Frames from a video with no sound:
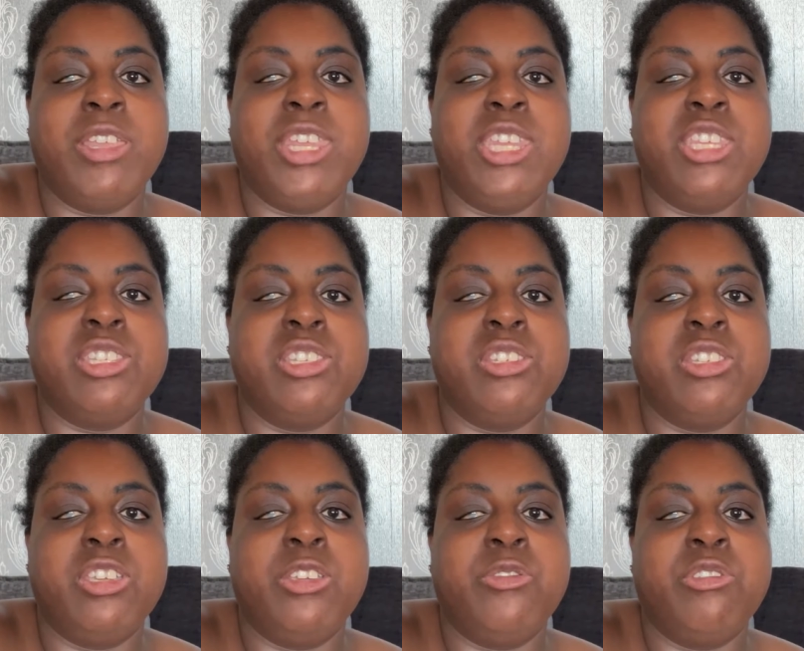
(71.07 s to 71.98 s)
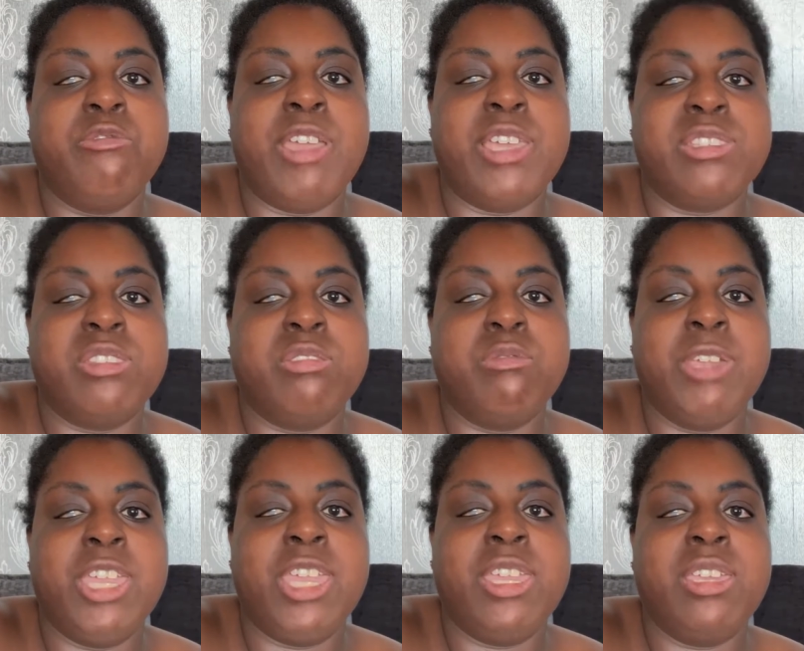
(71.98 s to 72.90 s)
I needed to do for the rest of the
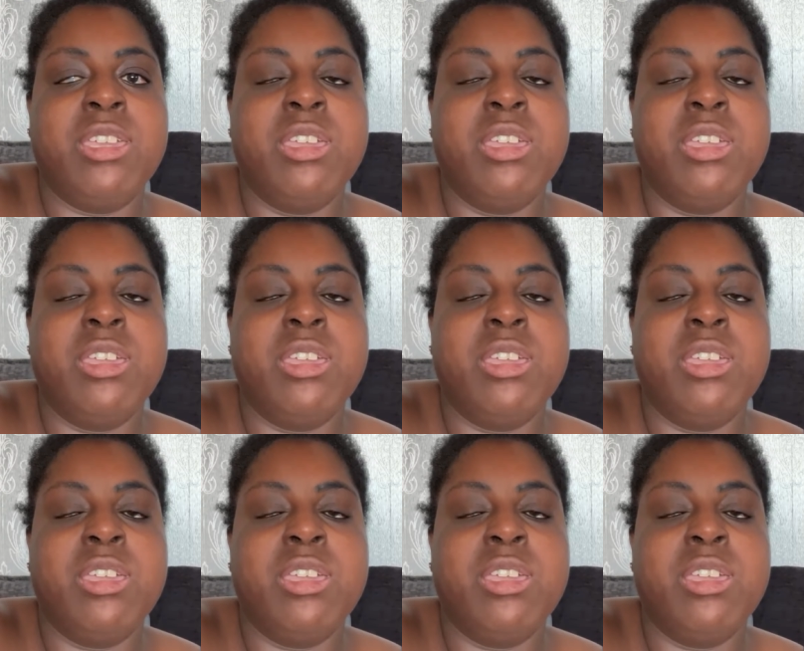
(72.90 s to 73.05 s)
week.